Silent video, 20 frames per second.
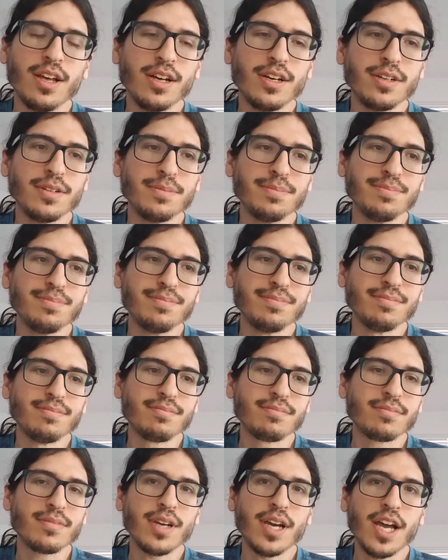
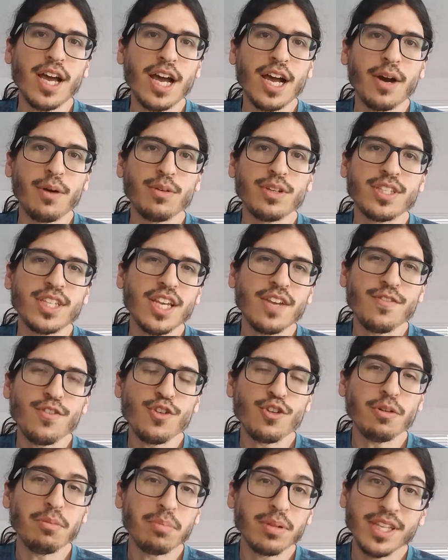I would say if
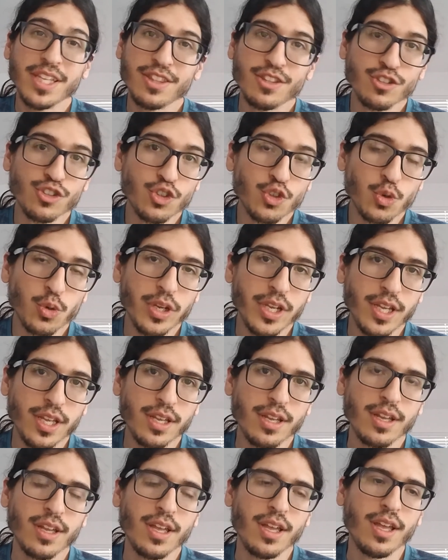you complete the
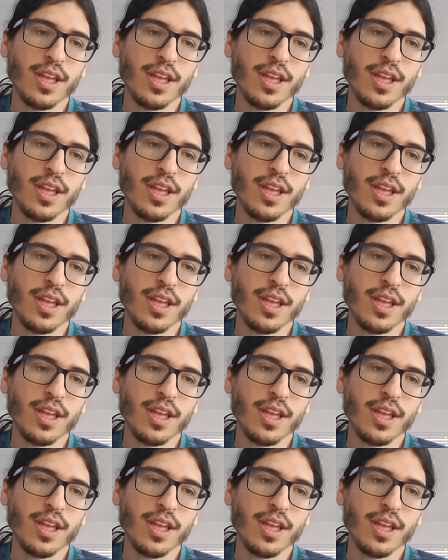tree